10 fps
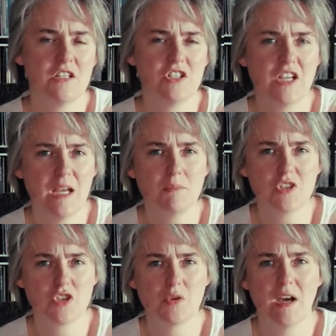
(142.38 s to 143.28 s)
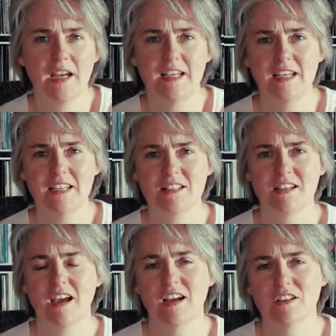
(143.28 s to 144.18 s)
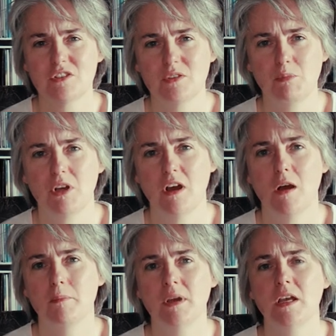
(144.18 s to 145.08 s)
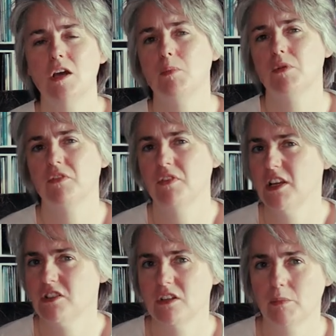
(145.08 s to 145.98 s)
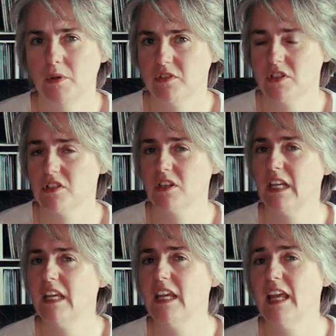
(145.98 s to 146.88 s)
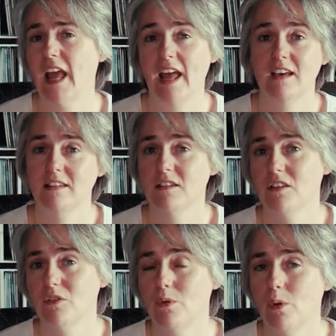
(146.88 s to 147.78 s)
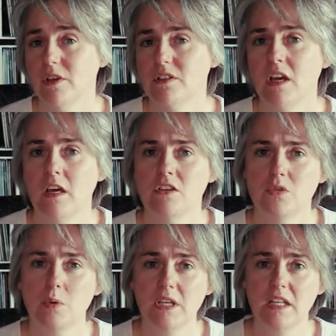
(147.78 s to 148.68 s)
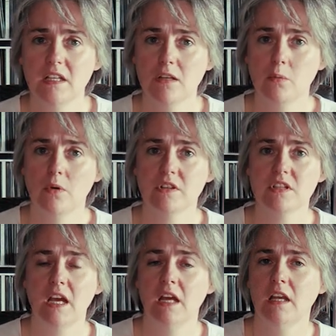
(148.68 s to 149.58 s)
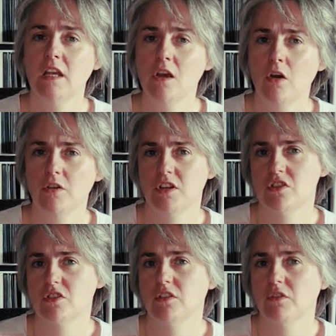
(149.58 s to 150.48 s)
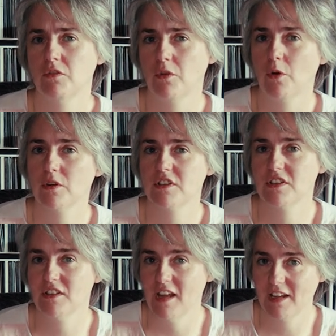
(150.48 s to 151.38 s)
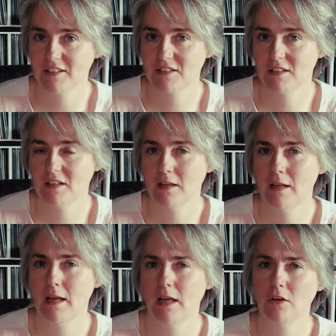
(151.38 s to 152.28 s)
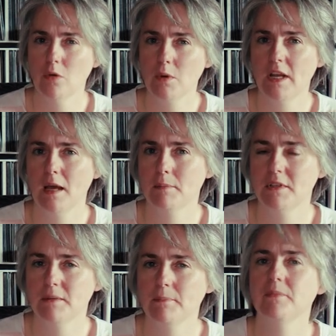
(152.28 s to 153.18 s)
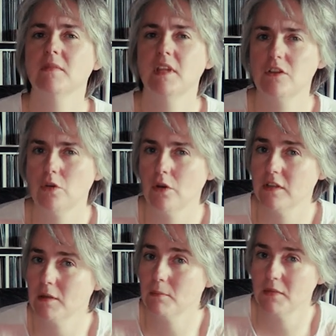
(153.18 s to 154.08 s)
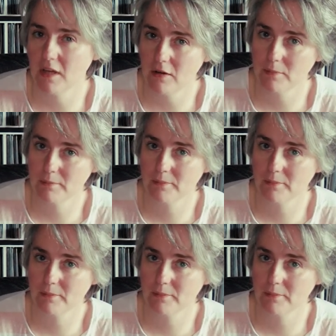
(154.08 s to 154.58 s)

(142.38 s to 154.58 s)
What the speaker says: James tried his luck to become a professional musician. He had the voice. So what he did was he auditioned for Stax. And you know what happened? They turned him down.